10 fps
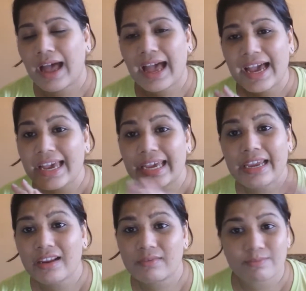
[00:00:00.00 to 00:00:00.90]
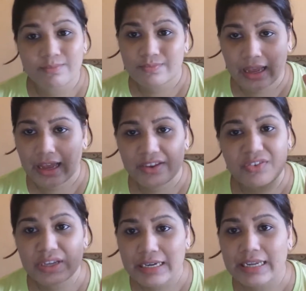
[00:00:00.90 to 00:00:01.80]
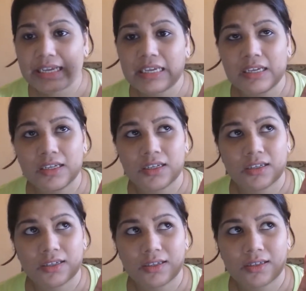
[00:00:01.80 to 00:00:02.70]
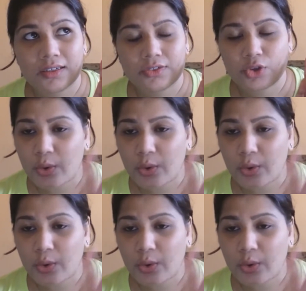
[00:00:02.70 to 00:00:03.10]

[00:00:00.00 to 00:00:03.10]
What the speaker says: I really